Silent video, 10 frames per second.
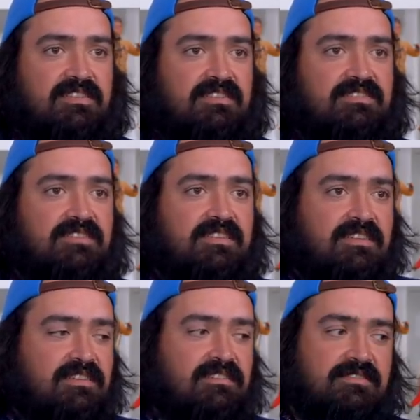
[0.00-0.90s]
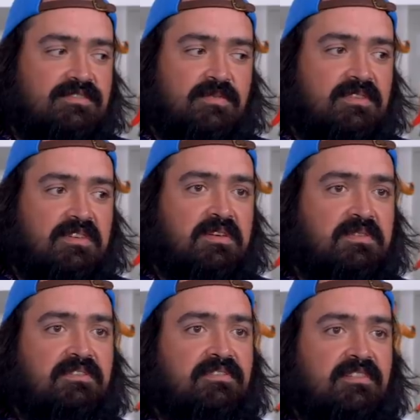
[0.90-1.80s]
they'd see that this is really
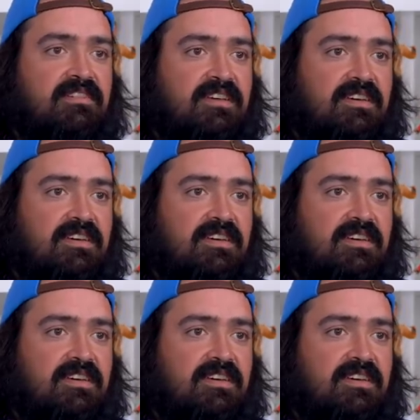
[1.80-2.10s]
no different.